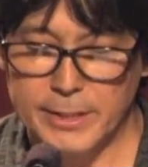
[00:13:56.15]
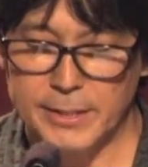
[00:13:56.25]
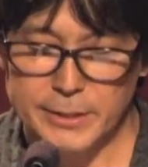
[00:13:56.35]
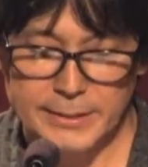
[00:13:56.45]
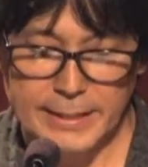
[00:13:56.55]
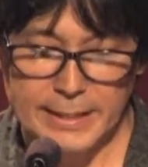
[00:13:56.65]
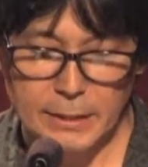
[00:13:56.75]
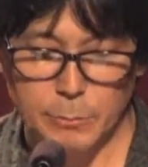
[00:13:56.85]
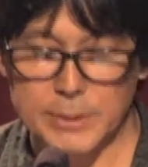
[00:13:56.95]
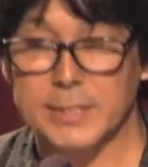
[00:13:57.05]

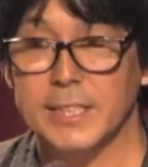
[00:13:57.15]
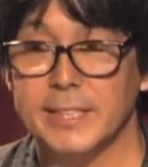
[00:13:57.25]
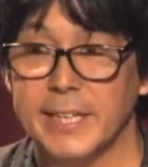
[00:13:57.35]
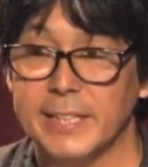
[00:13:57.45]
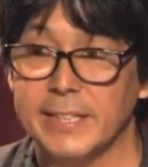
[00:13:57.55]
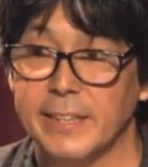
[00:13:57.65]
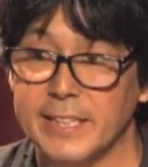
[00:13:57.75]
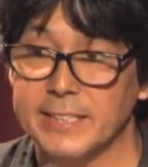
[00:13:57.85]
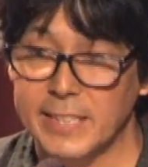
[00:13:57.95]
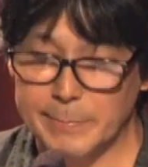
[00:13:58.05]
understand what's contained in
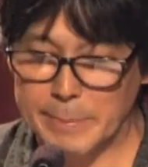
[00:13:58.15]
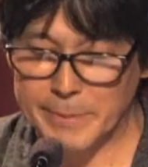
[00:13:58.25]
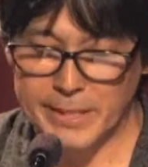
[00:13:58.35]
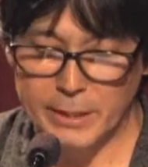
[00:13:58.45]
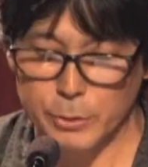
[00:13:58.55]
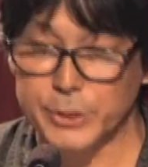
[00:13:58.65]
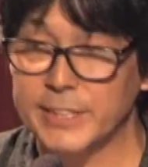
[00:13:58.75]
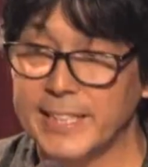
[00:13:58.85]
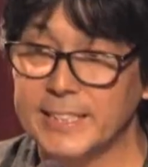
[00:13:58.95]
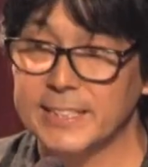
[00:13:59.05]
these TPP
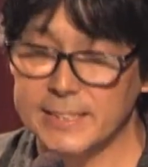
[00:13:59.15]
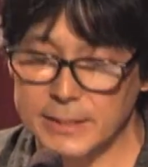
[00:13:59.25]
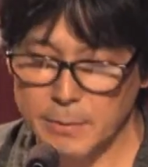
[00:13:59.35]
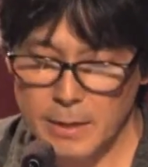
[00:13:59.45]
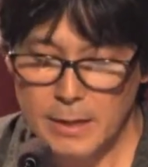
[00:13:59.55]
negotiations.